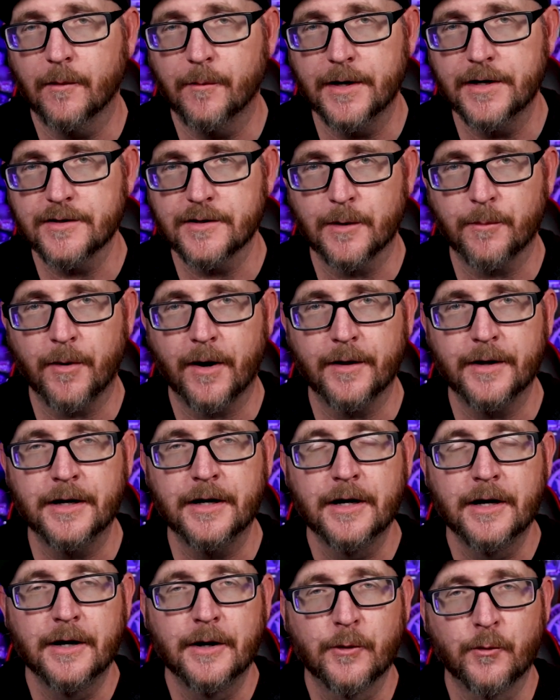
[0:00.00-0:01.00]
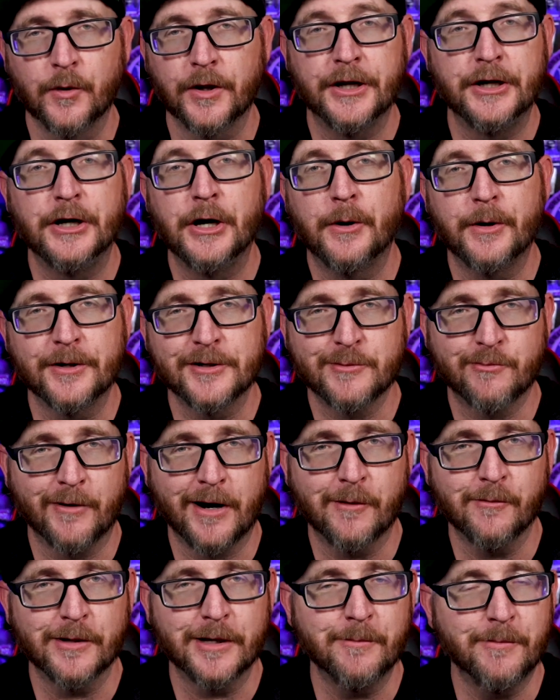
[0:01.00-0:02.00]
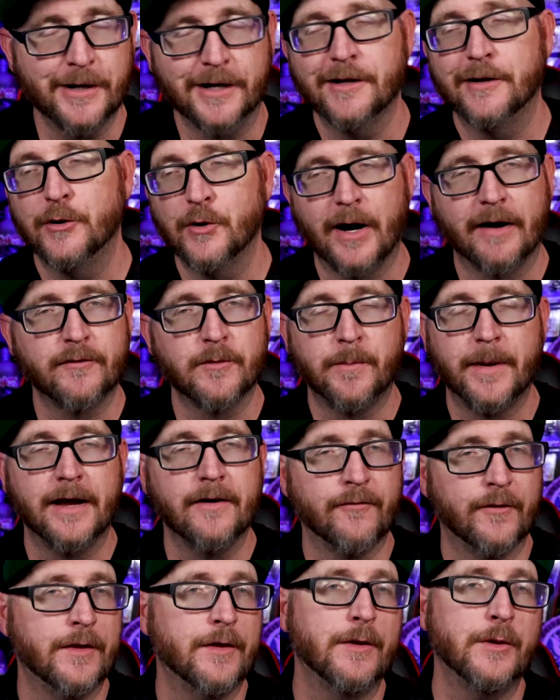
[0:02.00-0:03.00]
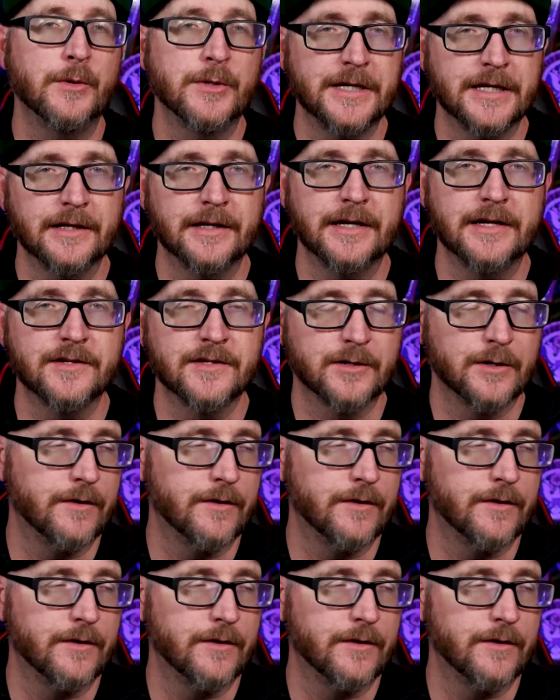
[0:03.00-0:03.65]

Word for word: Nobody's gonna probably really notice probably, but you don't have to pay for any utilities.